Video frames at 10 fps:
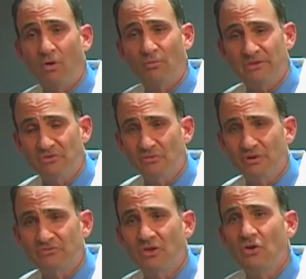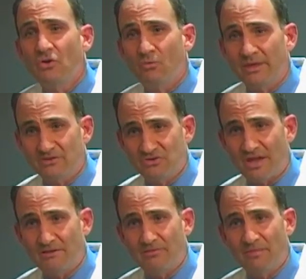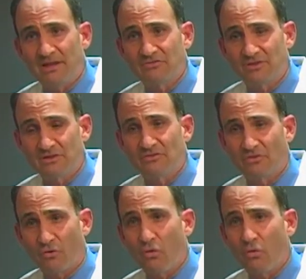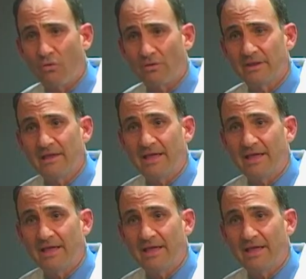What we do is we inject the medicine into the cord